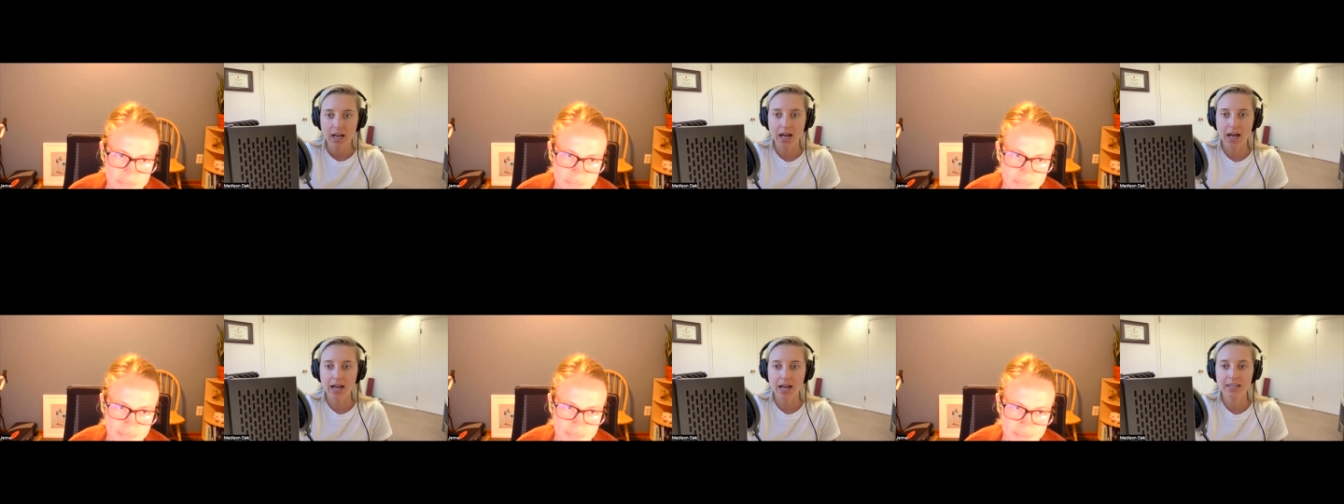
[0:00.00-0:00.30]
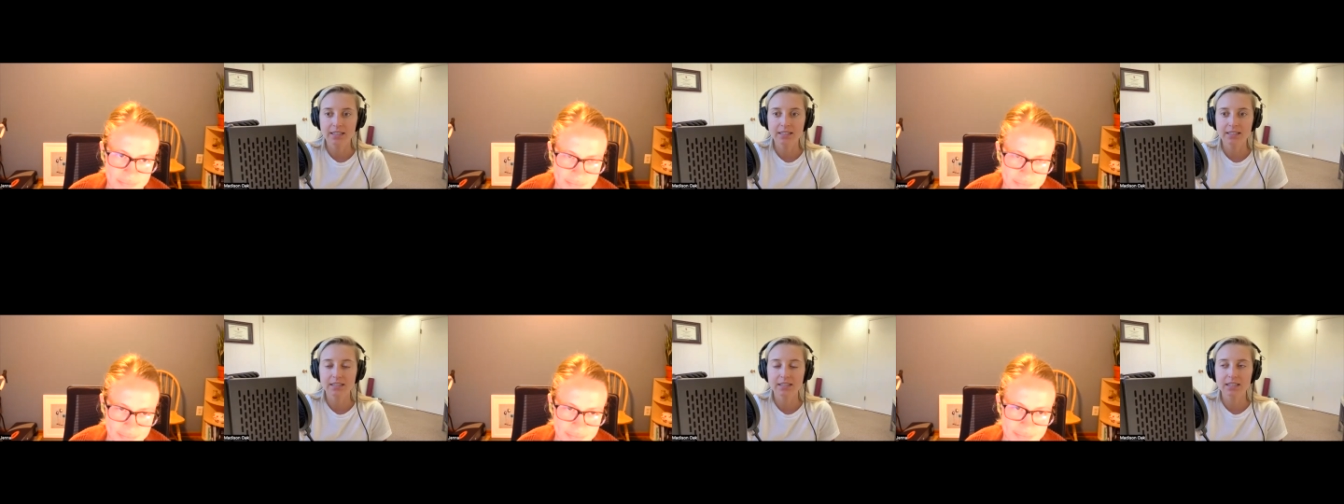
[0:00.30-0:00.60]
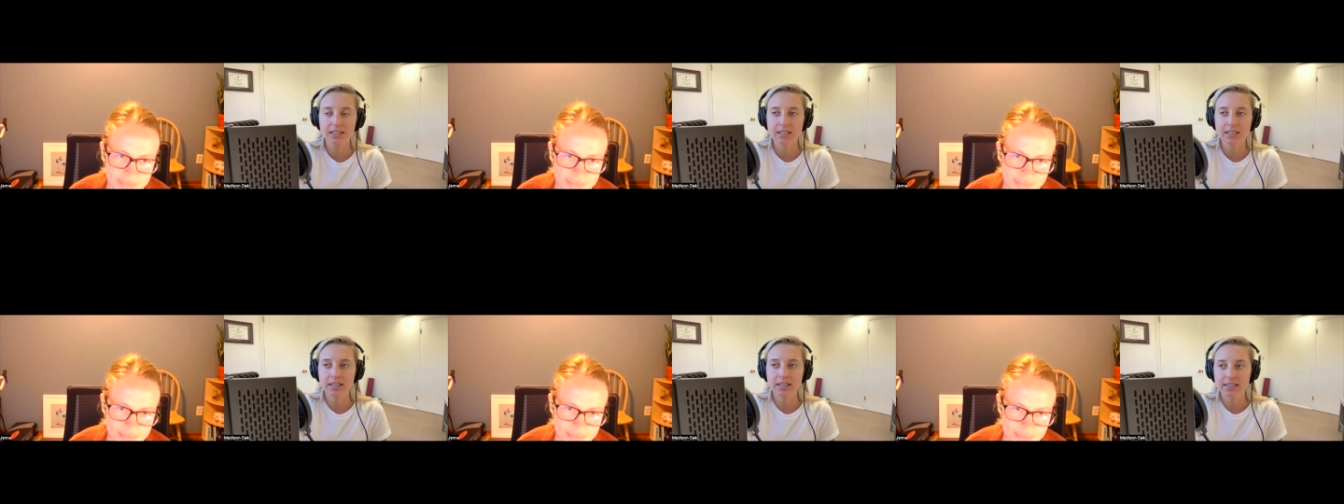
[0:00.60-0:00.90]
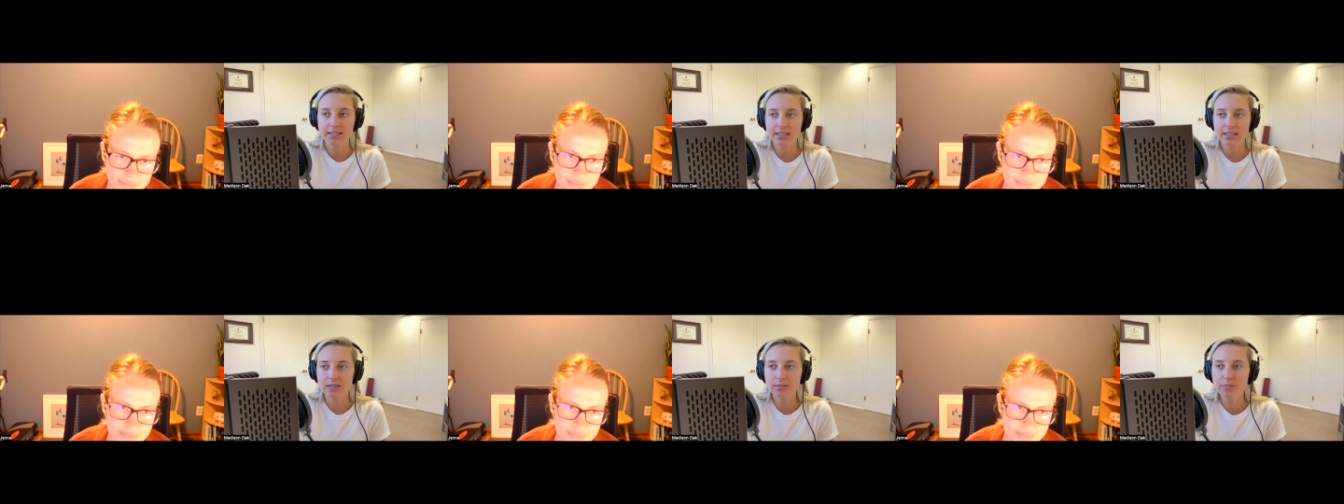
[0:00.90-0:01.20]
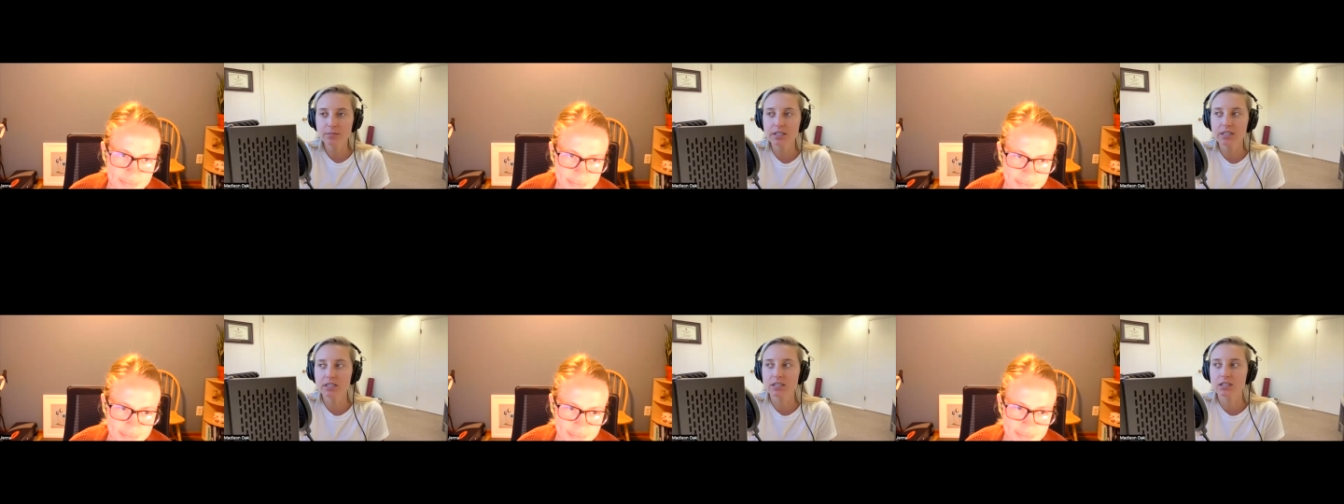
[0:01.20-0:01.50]
And this can
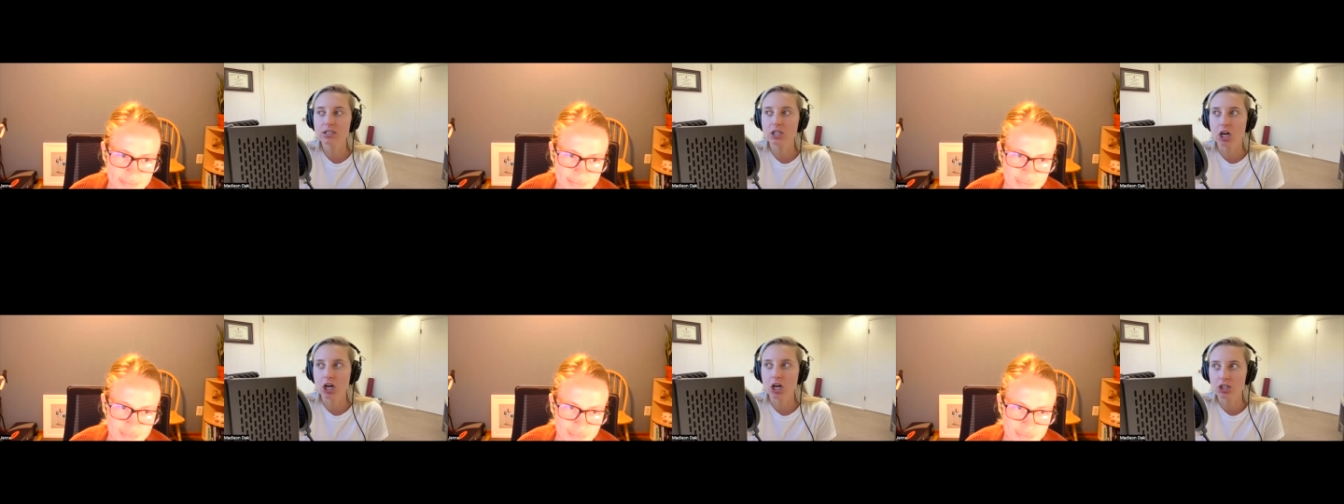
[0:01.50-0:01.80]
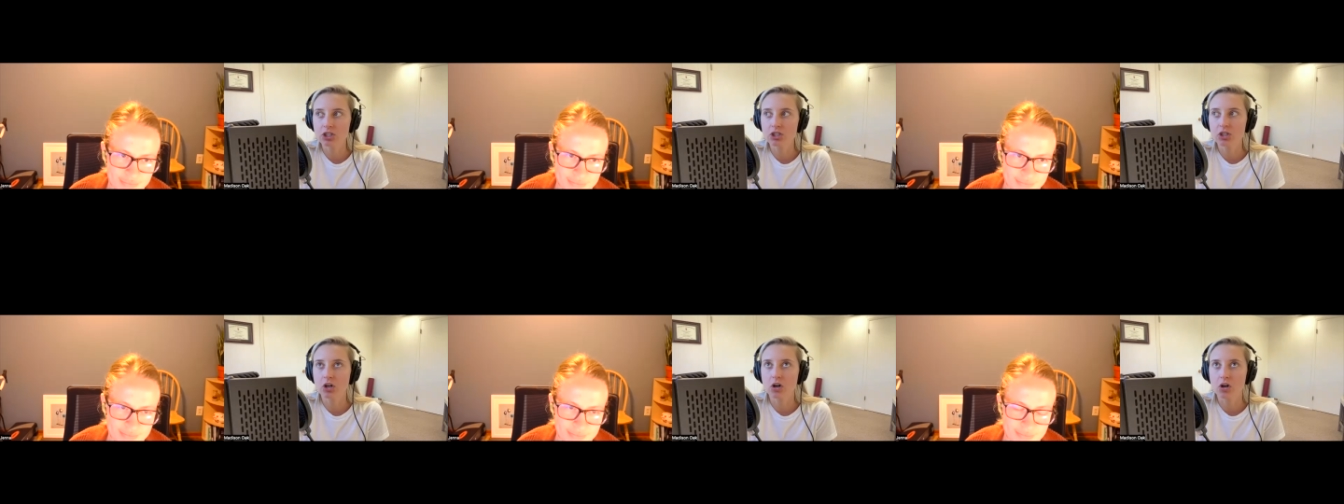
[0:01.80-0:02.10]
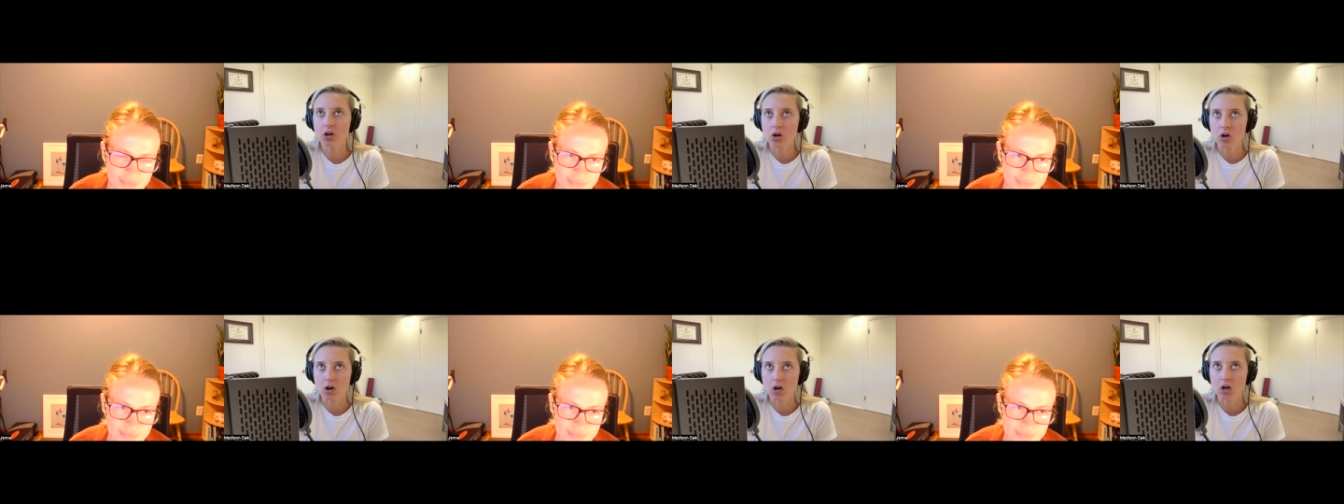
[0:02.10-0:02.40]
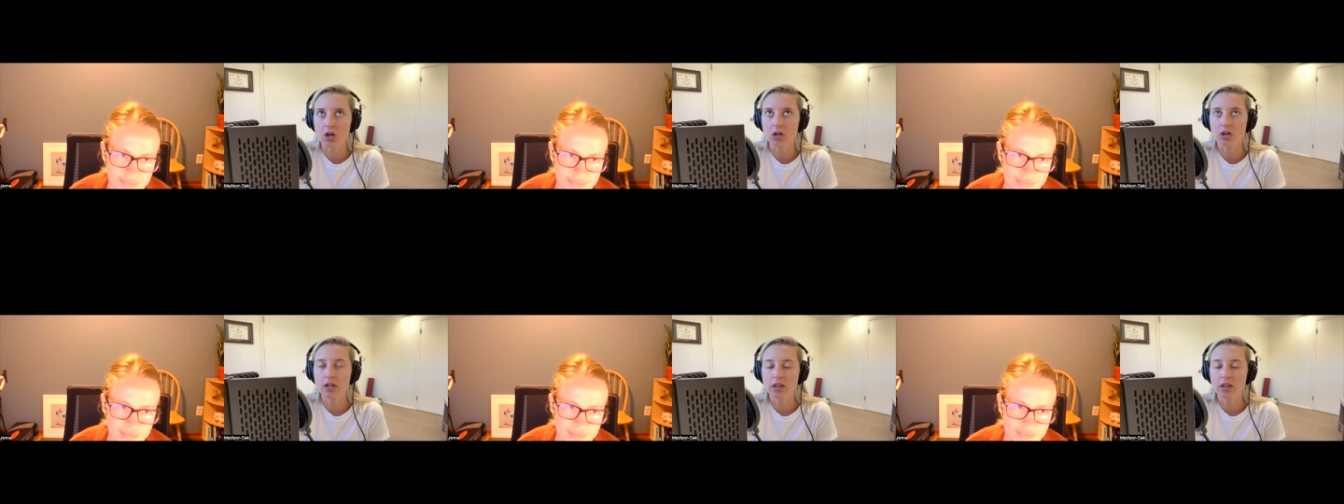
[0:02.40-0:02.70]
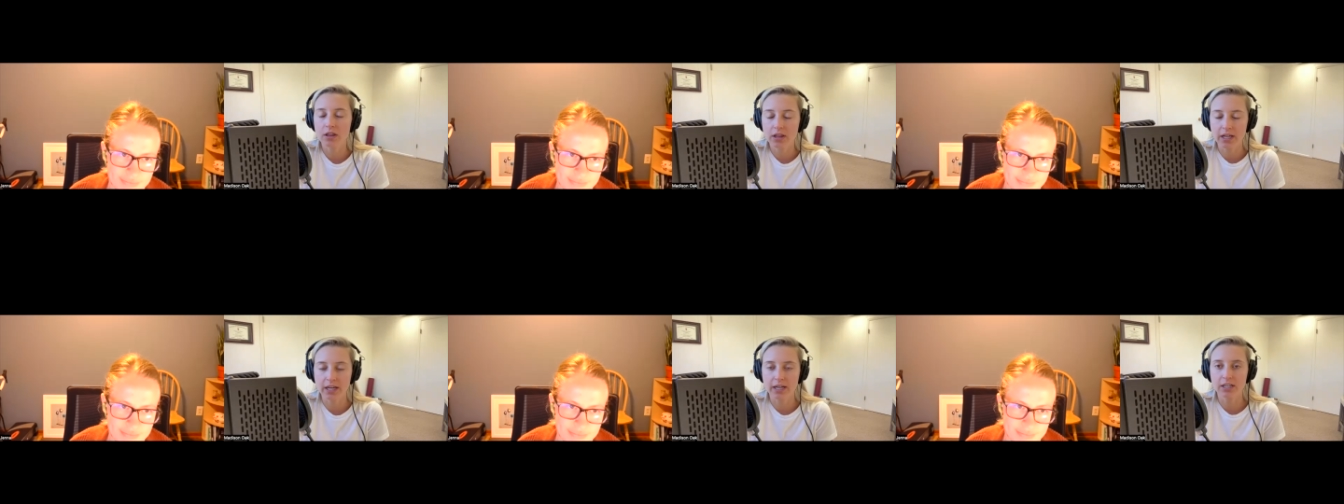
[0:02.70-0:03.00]
be such a hard
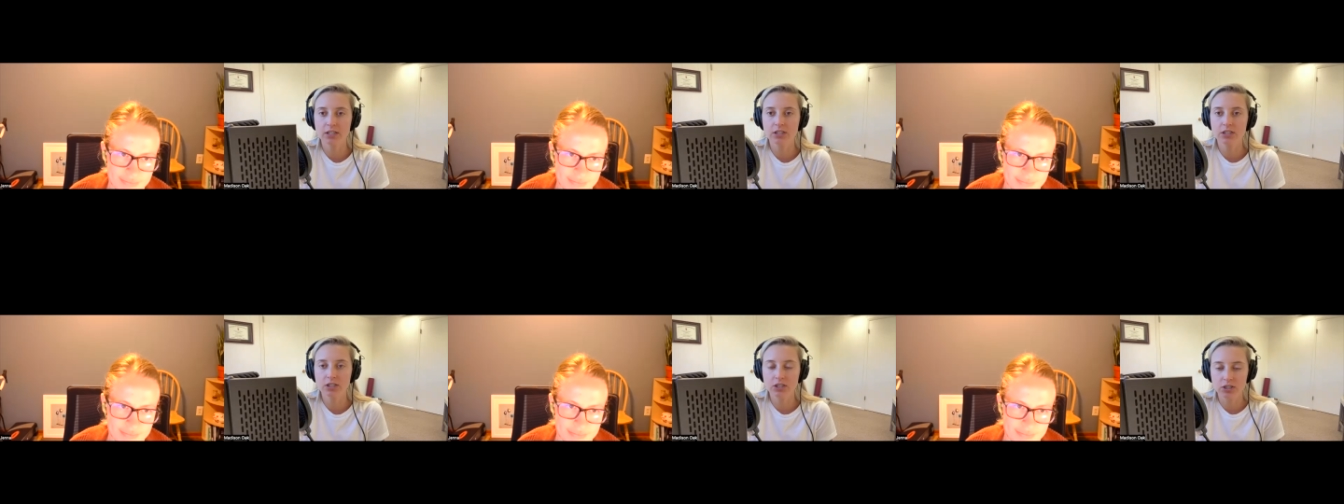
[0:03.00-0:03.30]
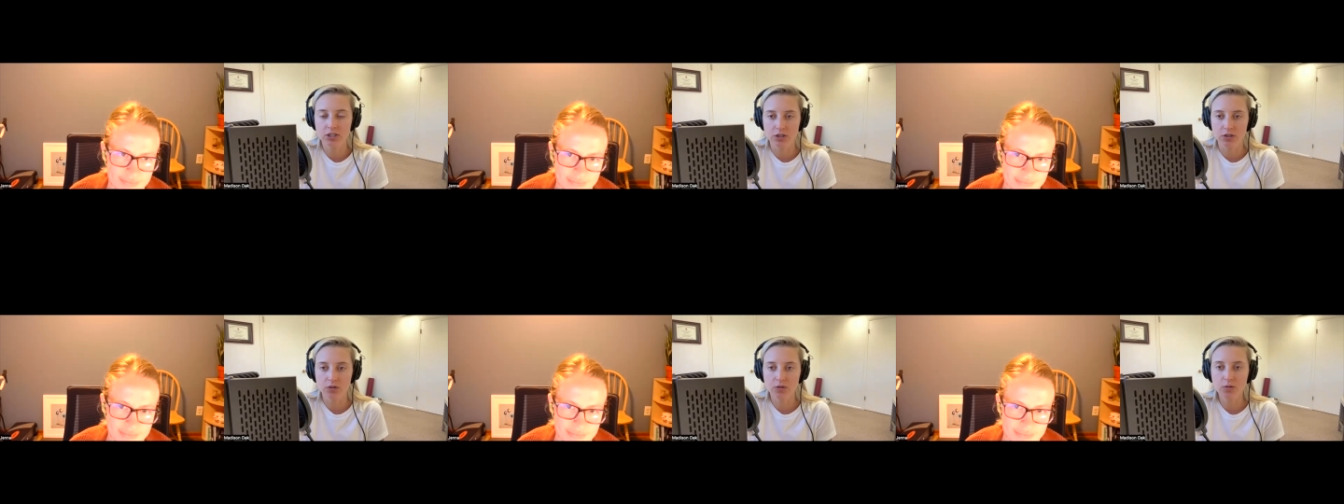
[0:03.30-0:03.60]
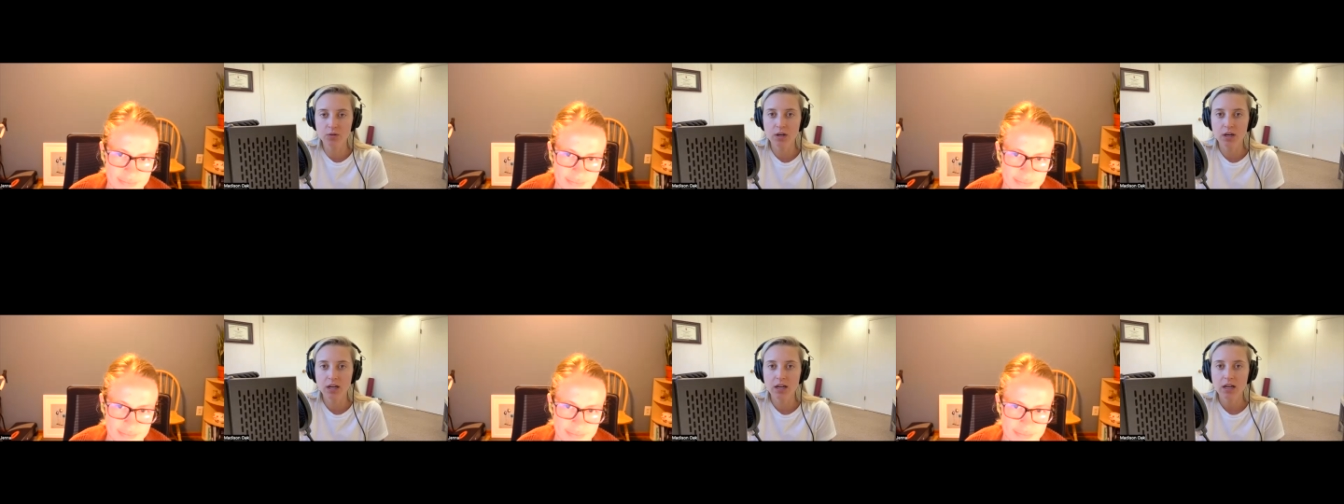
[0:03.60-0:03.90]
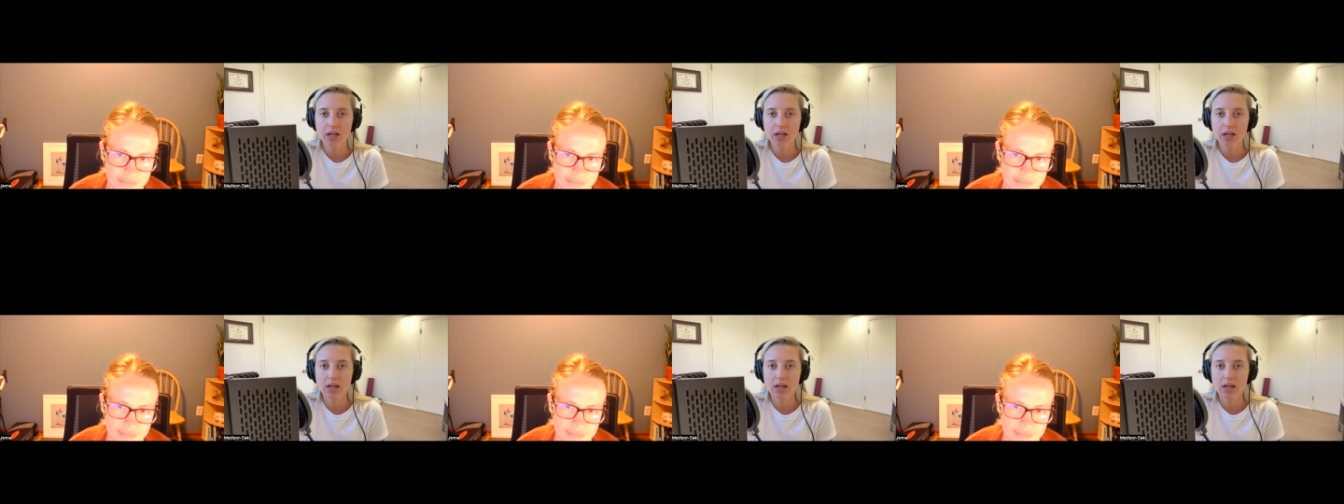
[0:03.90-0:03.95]
thing to do,